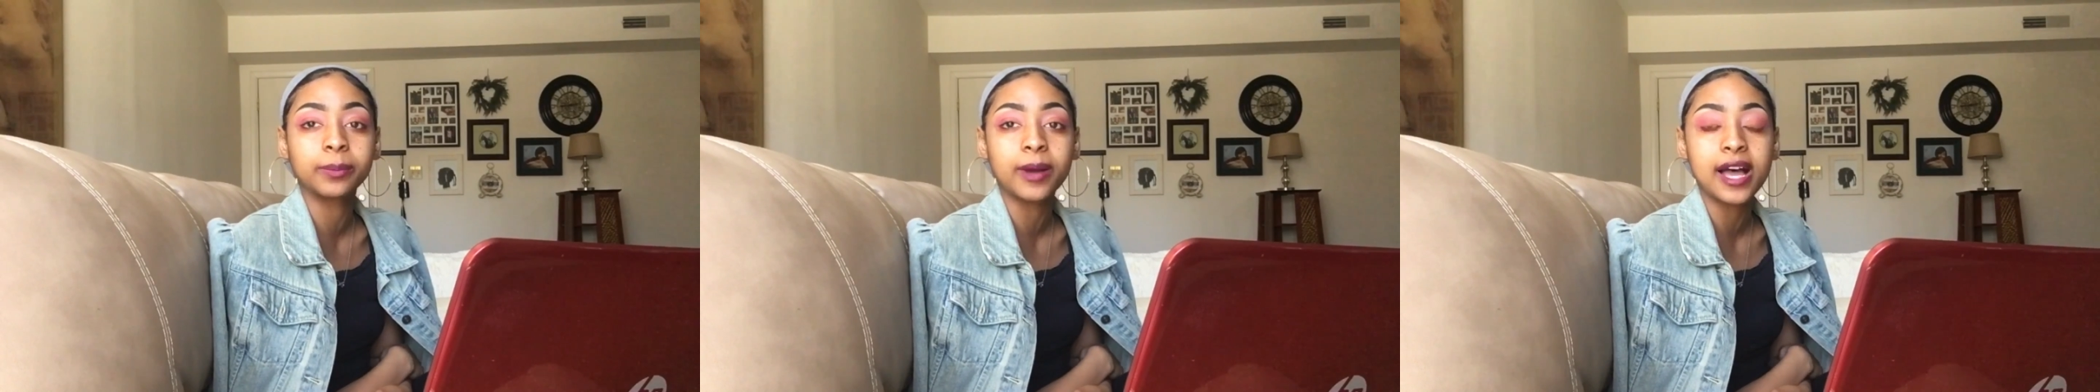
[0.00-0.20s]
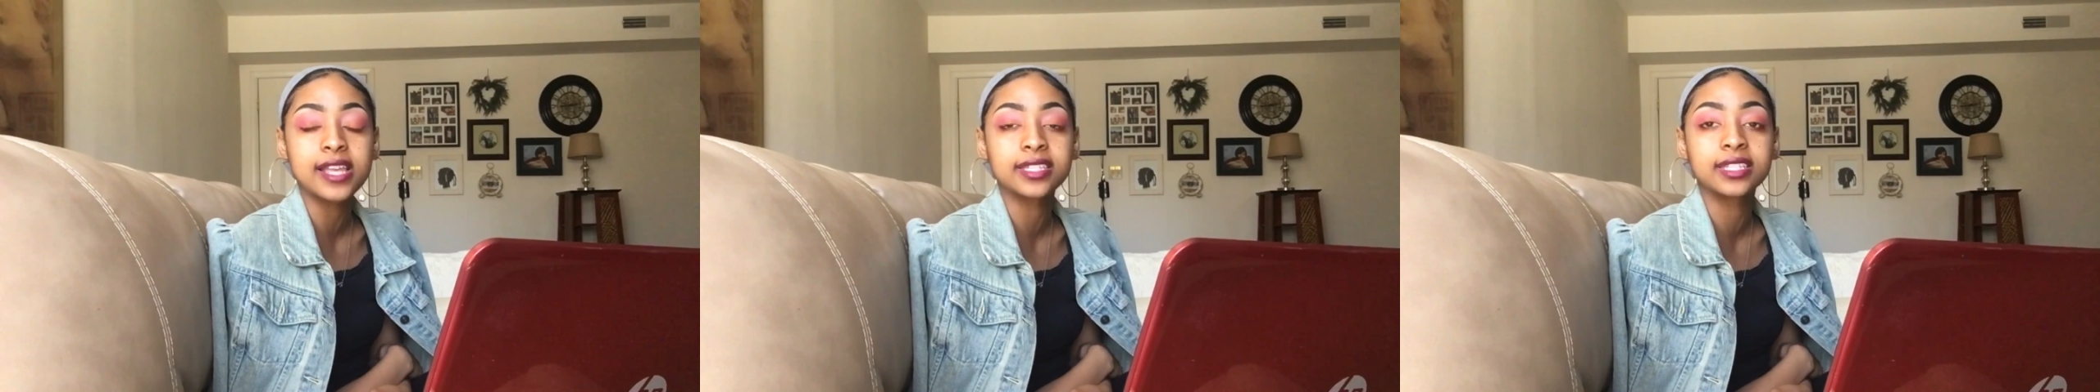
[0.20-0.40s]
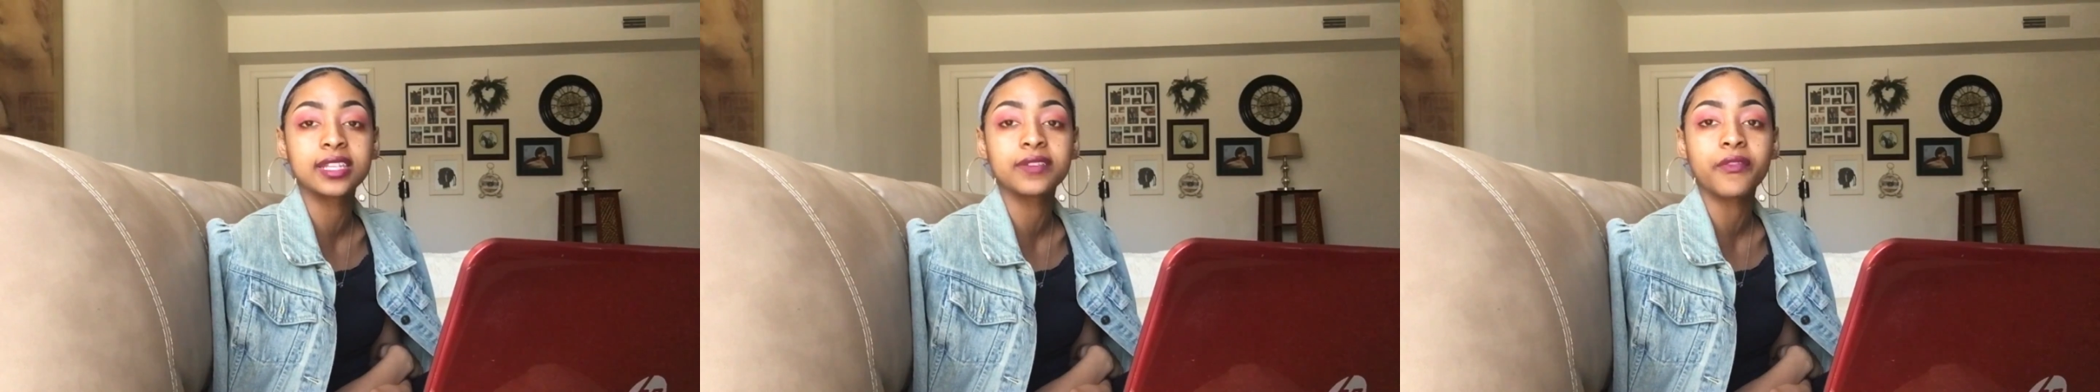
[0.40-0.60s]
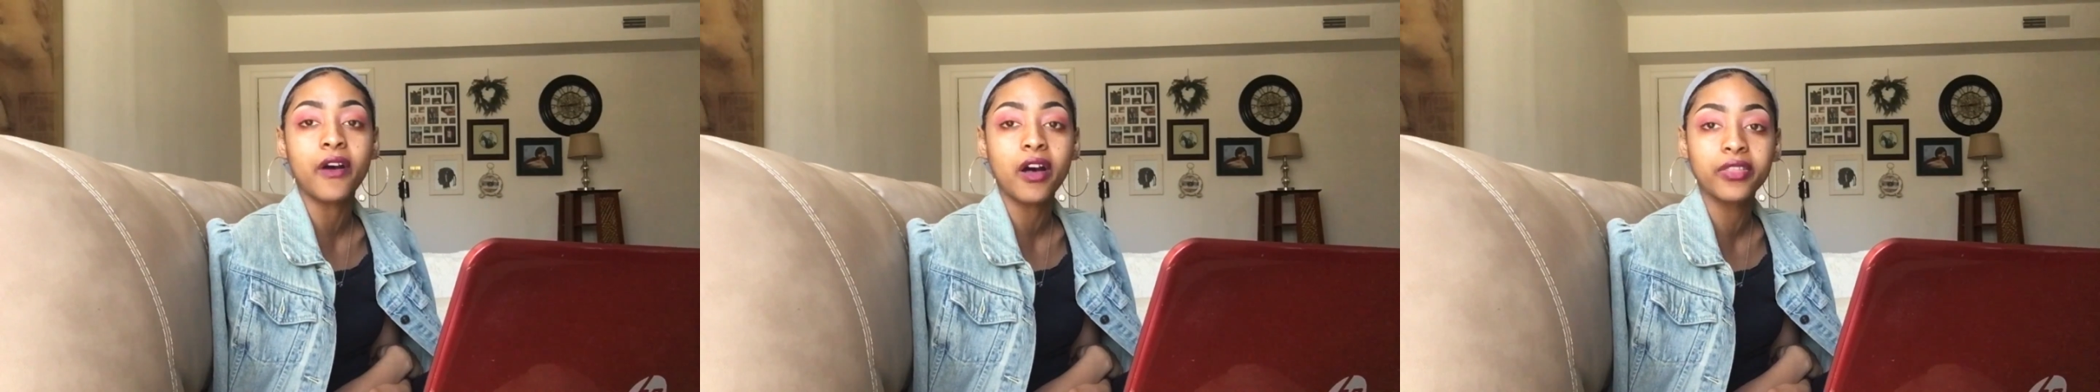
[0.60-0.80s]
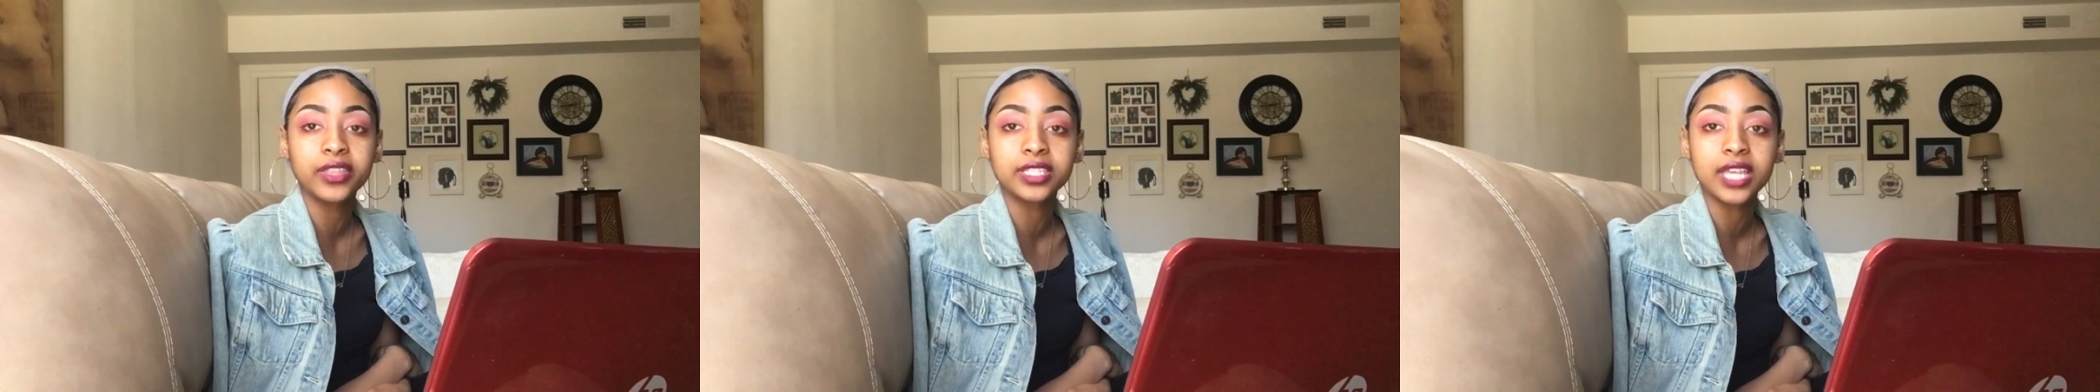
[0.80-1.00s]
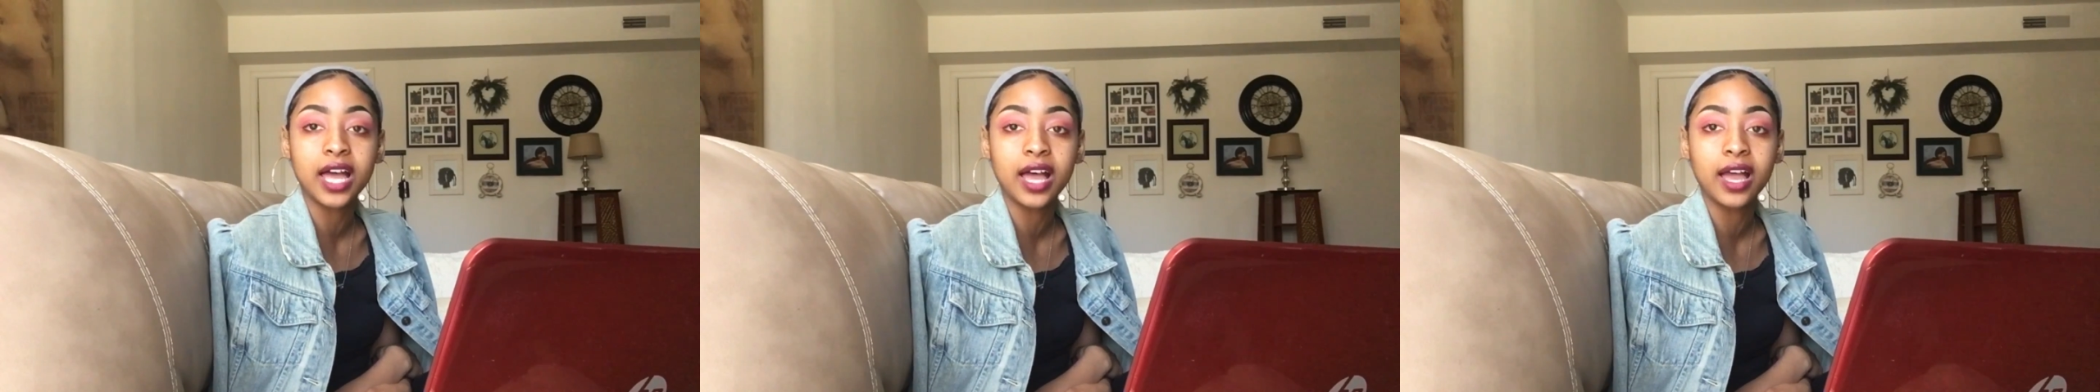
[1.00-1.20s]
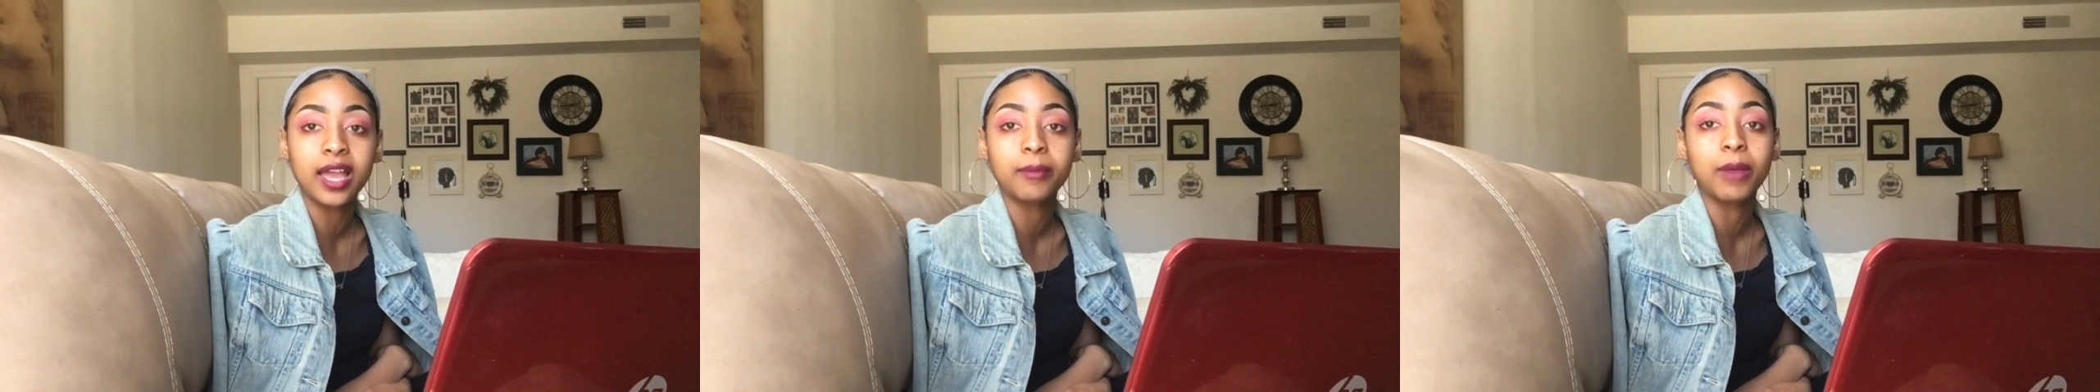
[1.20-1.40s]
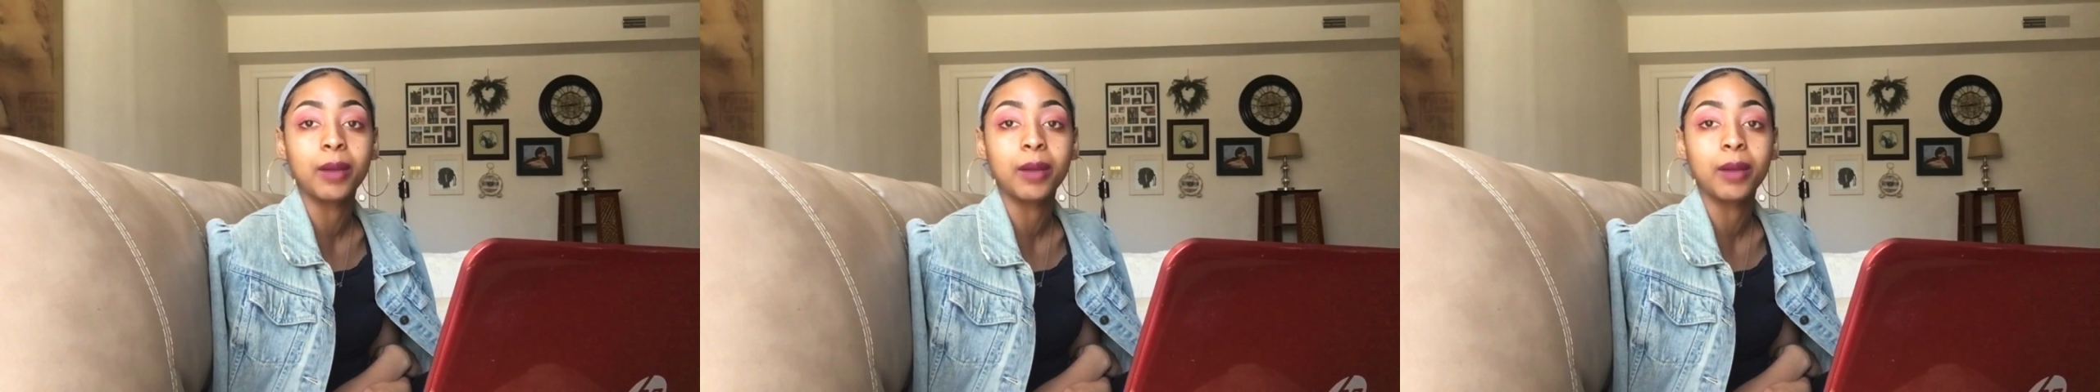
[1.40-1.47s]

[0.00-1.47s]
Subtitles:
positive all the time.